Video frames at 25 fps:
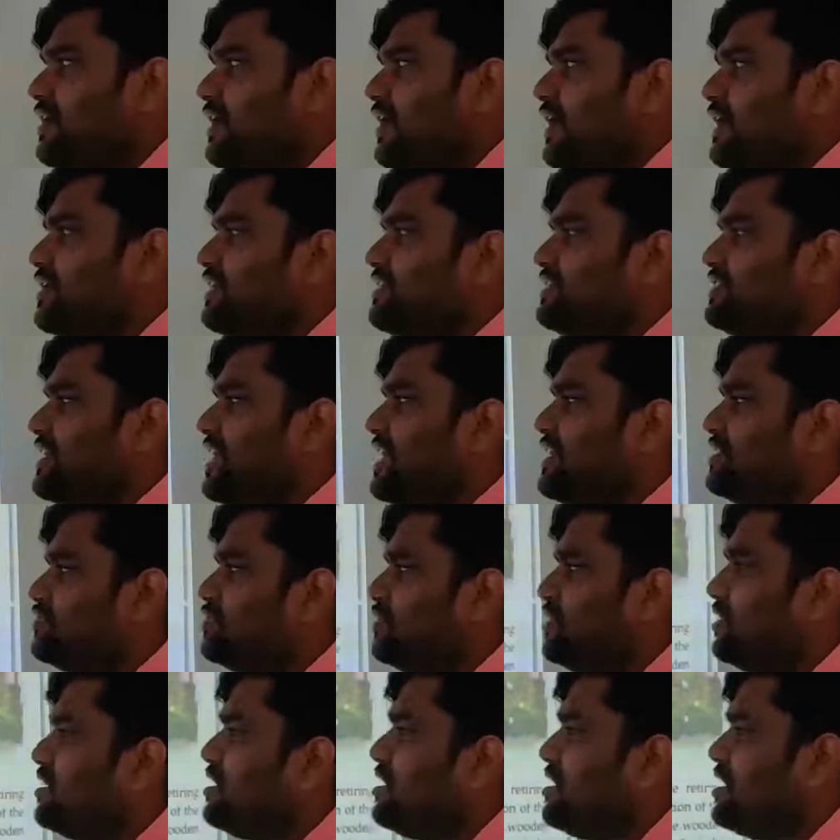And his
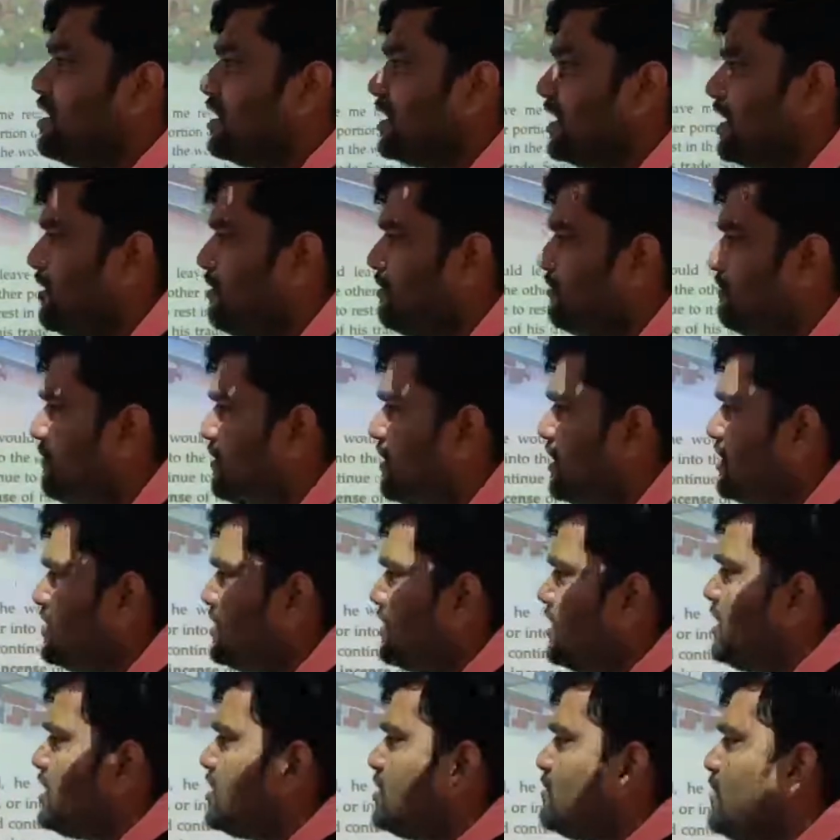answer, given with a
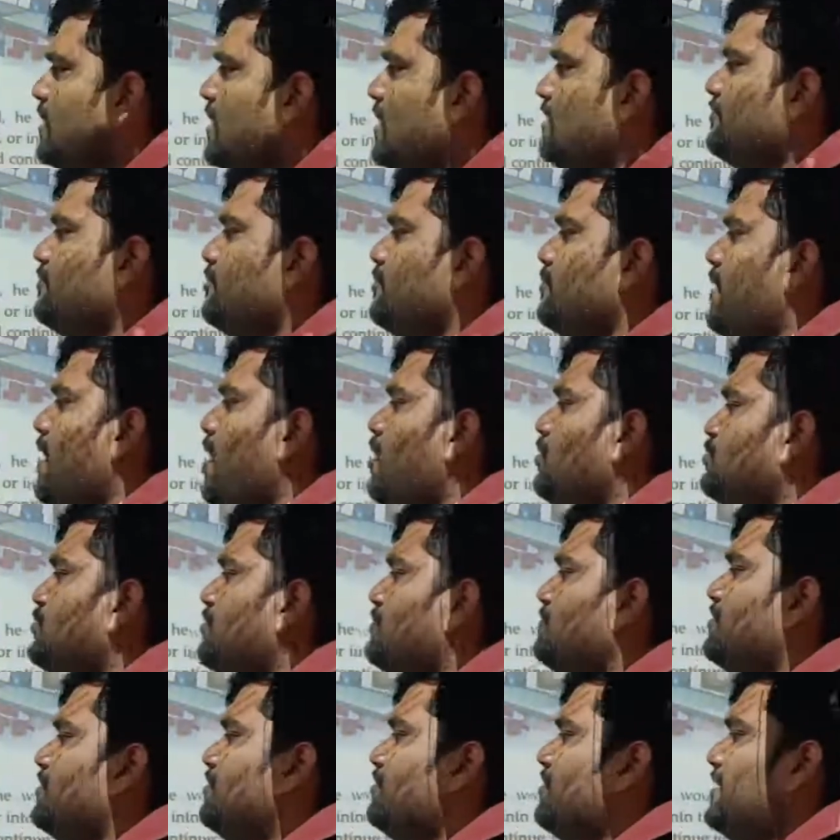sudden smile from out
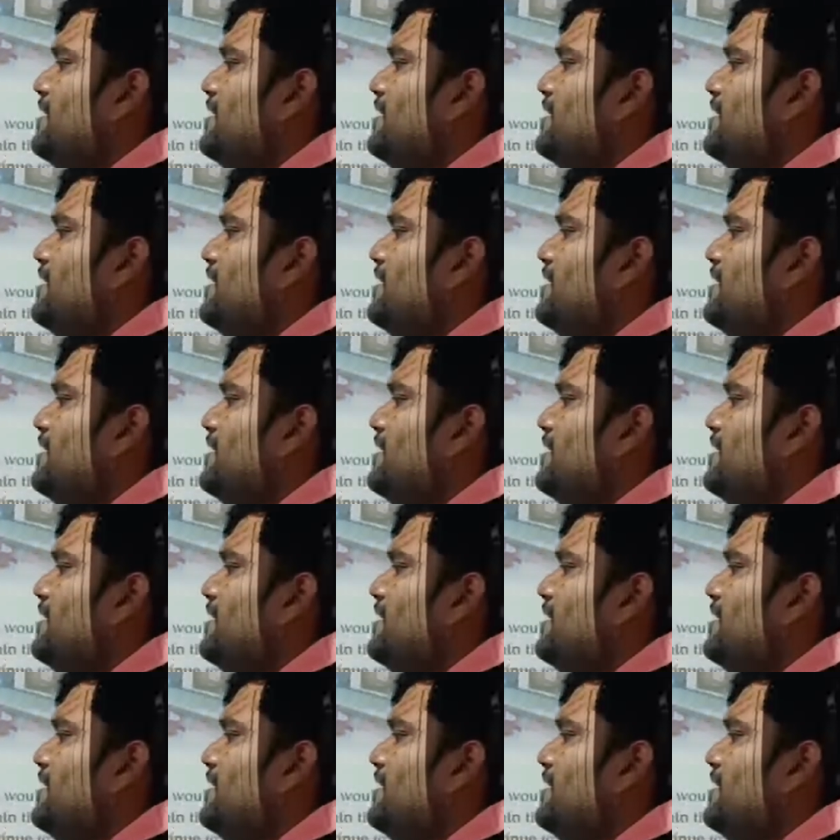of the